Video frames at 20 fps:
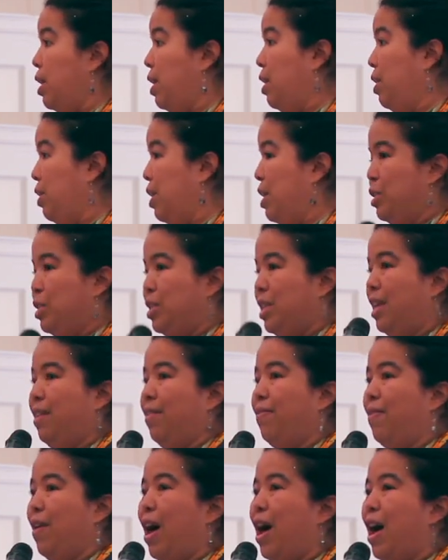
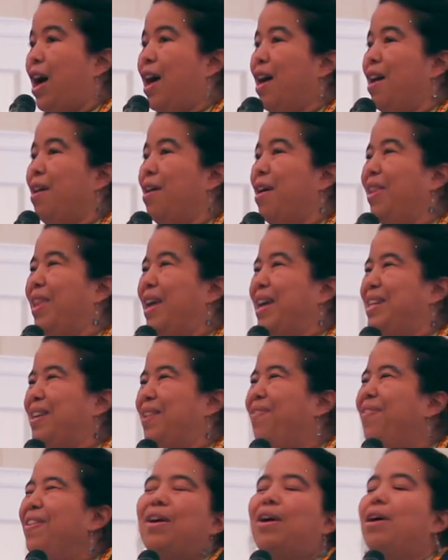legislative uh,
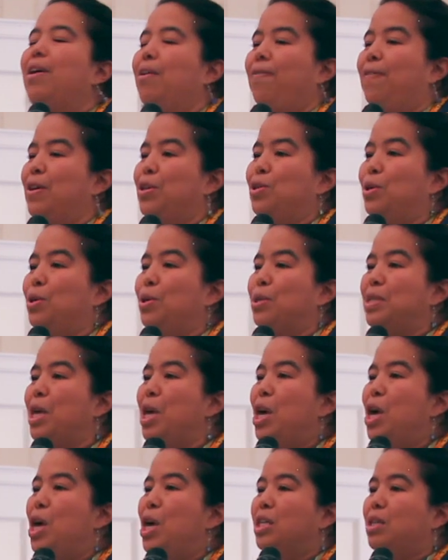elected officials
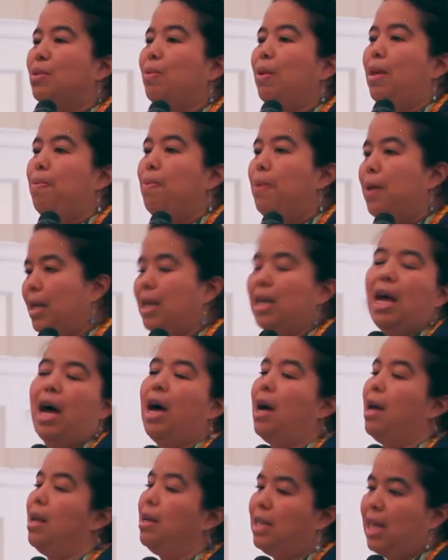to really
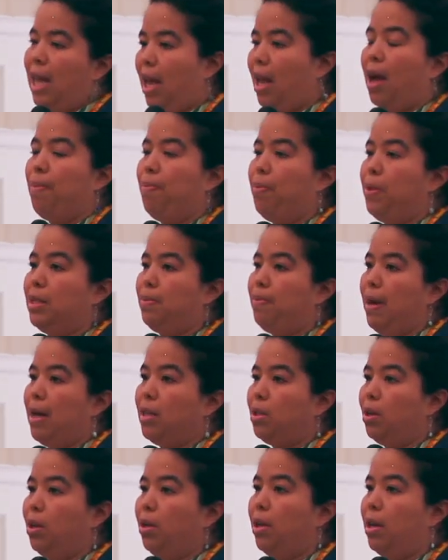uh, take up this
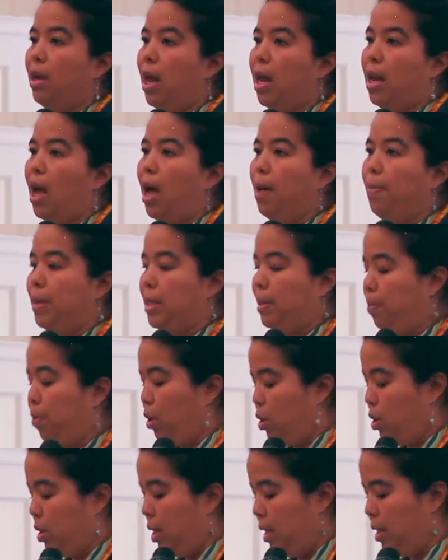mantle and, and, help us
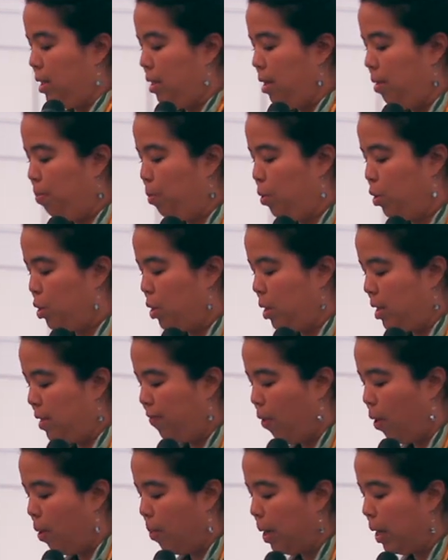push this push this
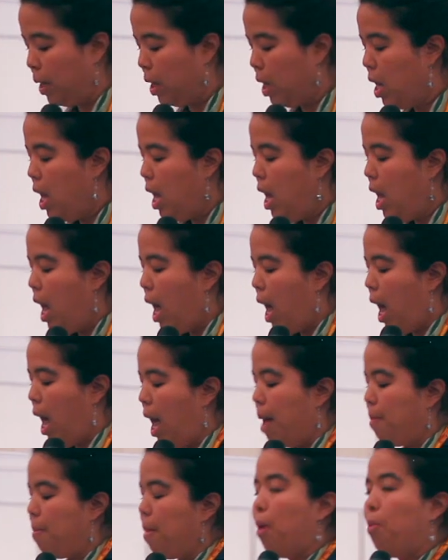forward.
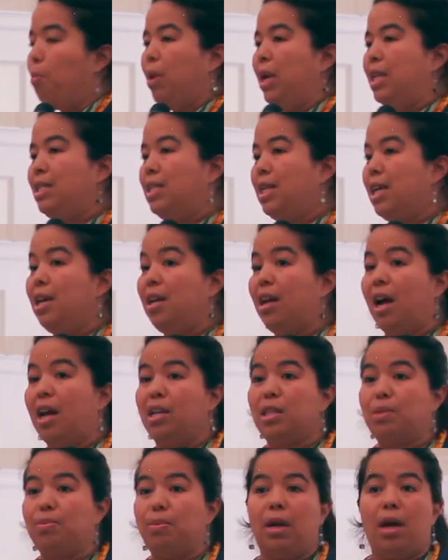Um, we did, I
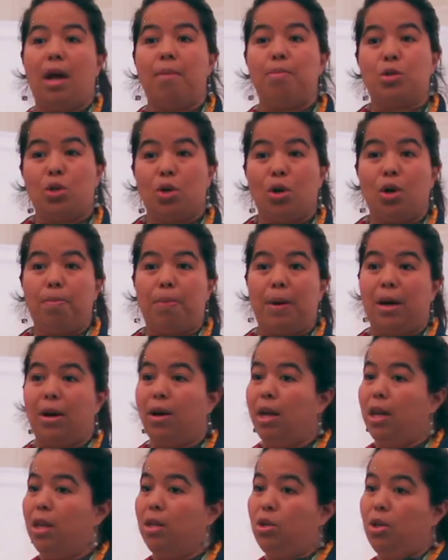just want to, I'm sure
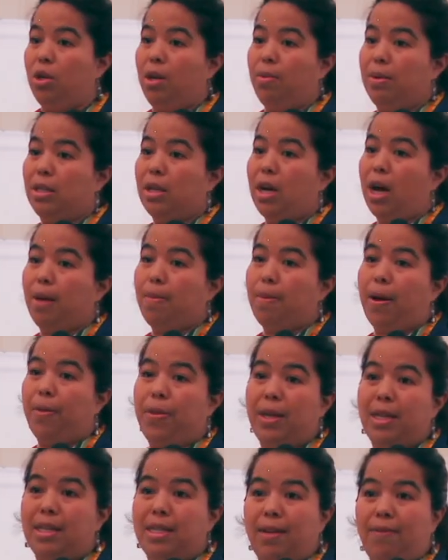Barry and Judy would talk about
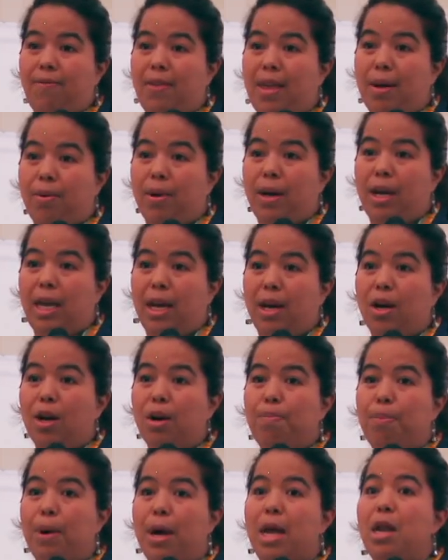this if they were
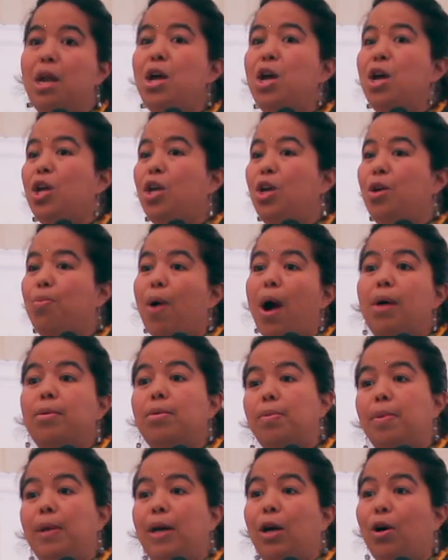here, but you
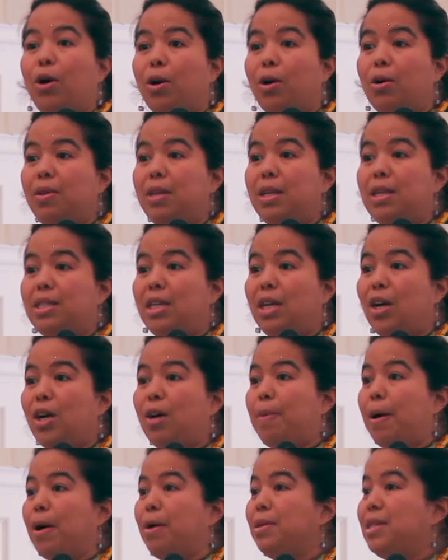probably heard this year
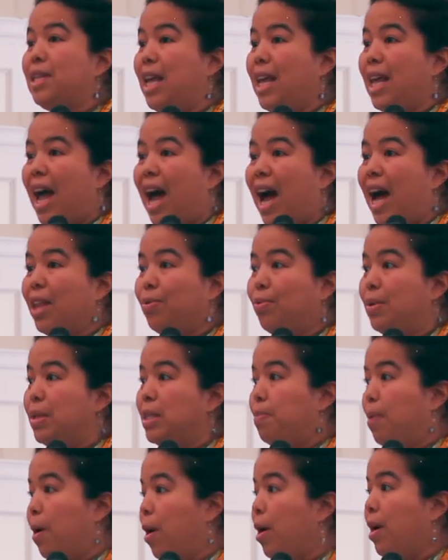about St.
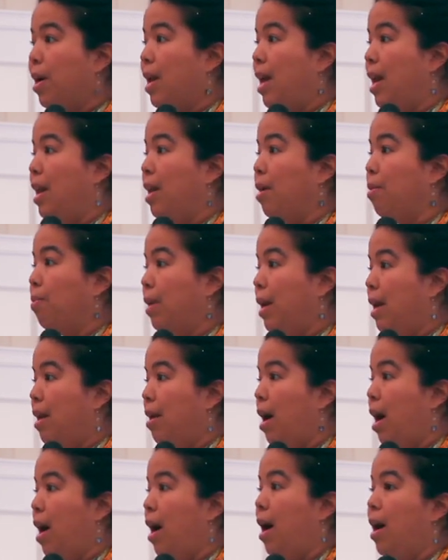Catherine's Park getting, re,
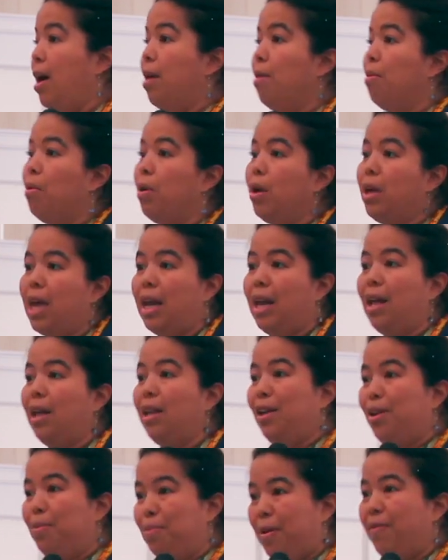uh, getting a
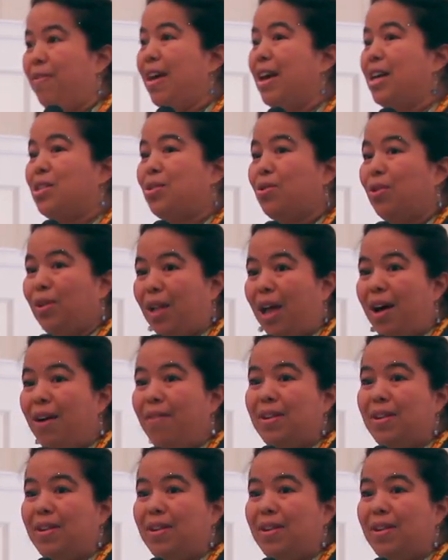little bit of extra love